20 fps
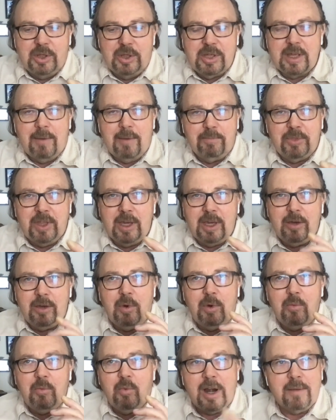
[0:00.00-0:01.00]
to
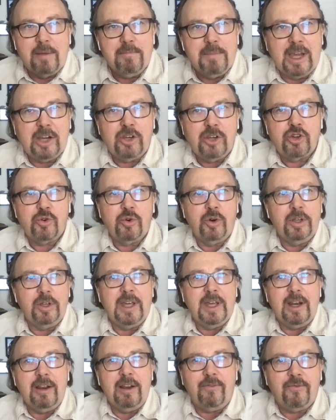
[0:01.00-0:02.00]
something. We want to make
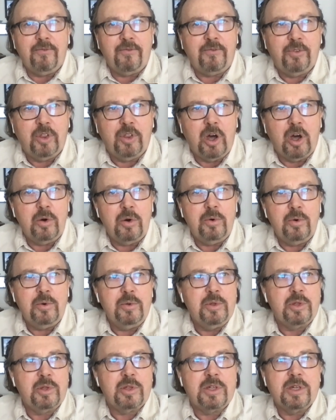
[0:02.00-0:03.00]
sure that it
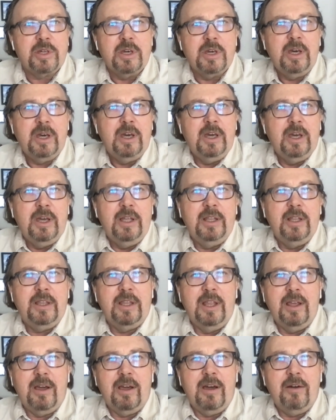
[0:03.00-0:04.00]
flows.
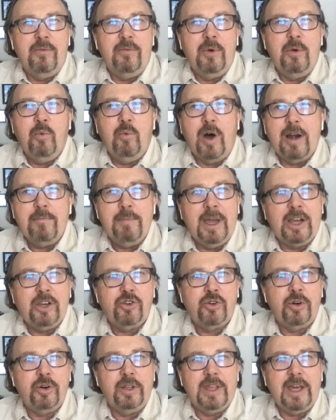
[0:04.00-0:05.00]
We want to
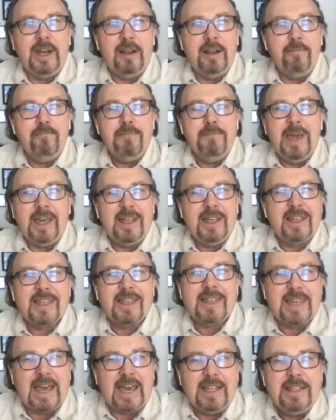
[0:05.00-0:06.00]
make sure that it
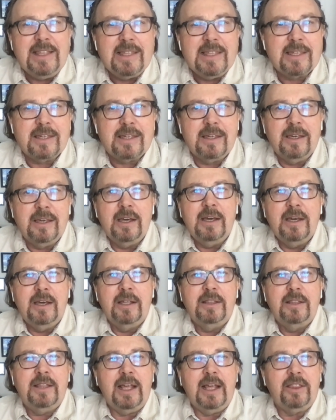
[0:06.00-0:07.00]
makes sense,
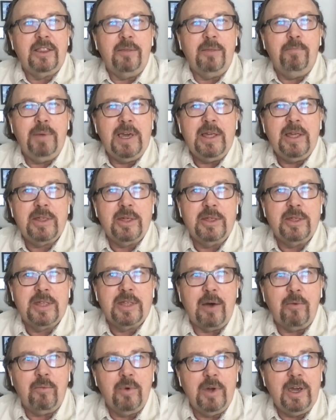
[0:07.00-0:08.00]
that the
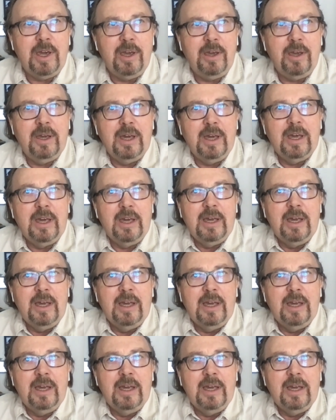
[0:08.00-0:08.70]
pieces that we